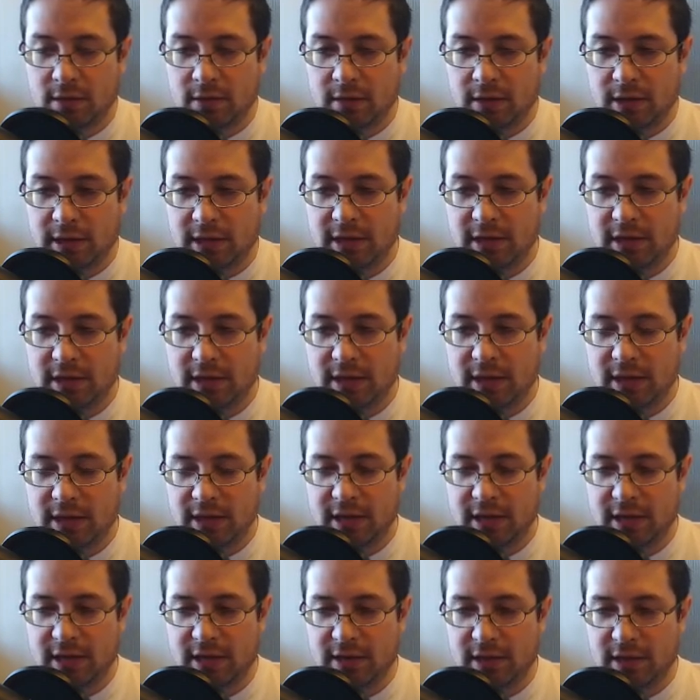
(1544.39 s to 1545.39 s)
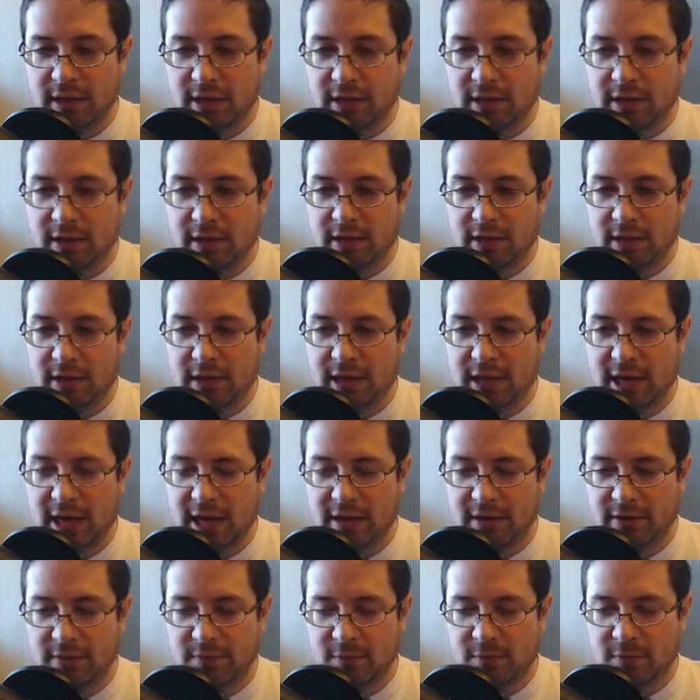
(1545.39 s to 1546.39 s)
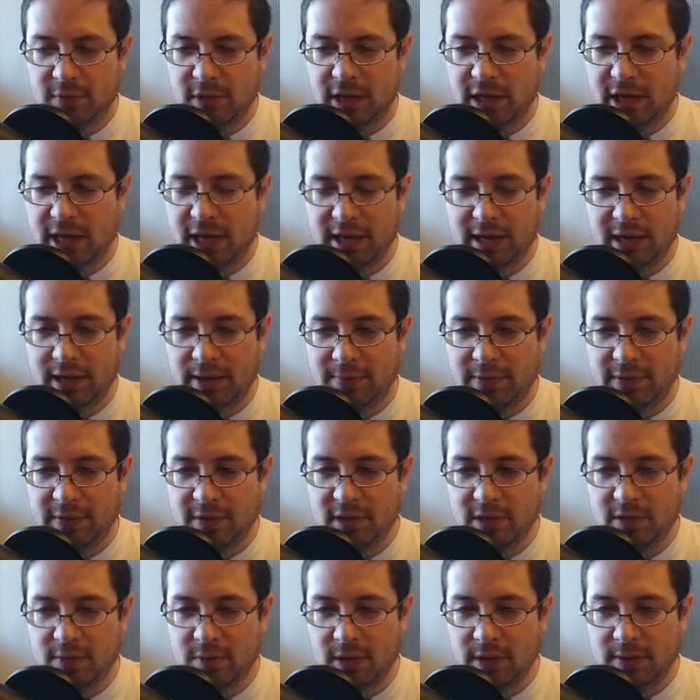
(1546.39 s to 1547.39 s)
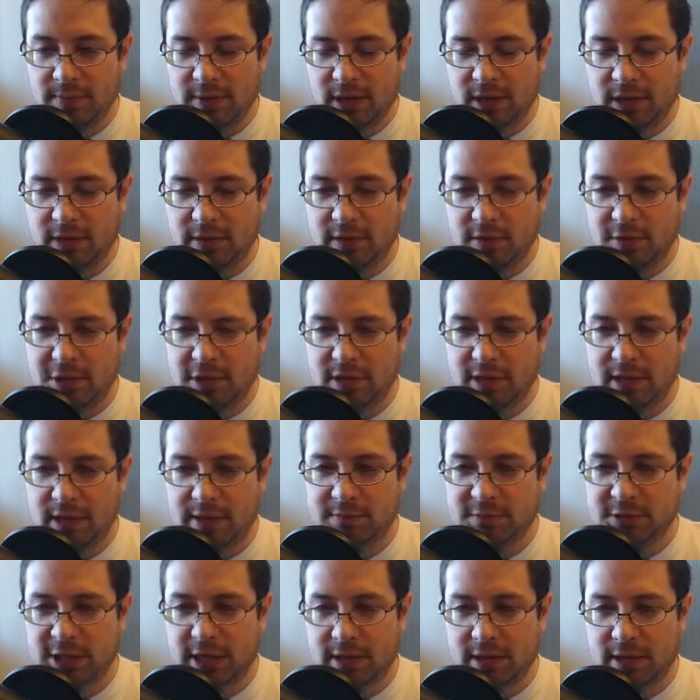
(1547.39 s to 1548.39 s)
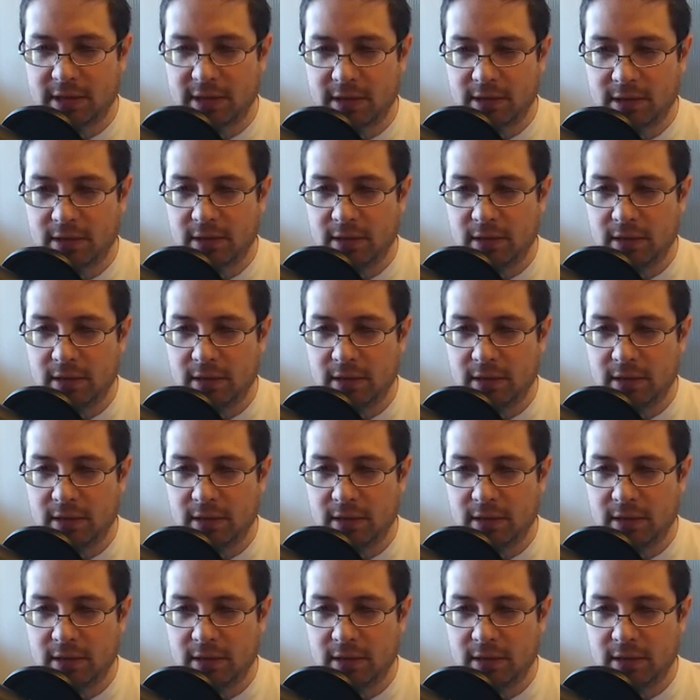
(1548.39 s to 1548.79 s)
Like he can't come in this way because you just keep checking.